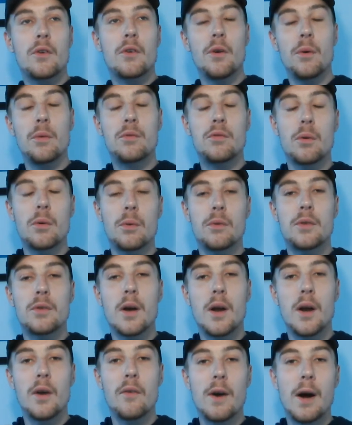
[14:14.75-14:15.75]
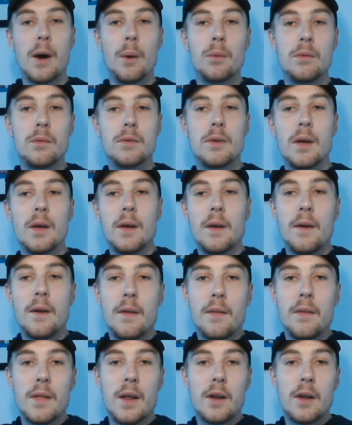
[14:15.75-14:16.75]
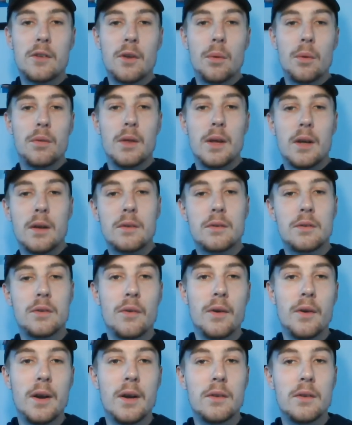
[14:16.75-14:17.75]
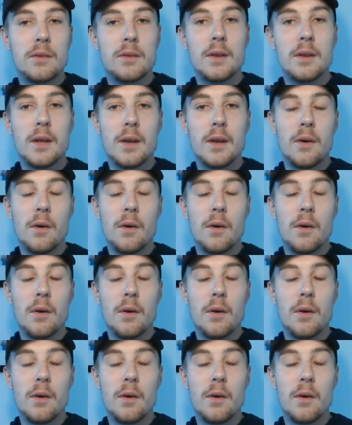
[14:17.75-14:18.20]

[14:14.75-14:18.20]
cruise through those early rounds, then I do think Serena's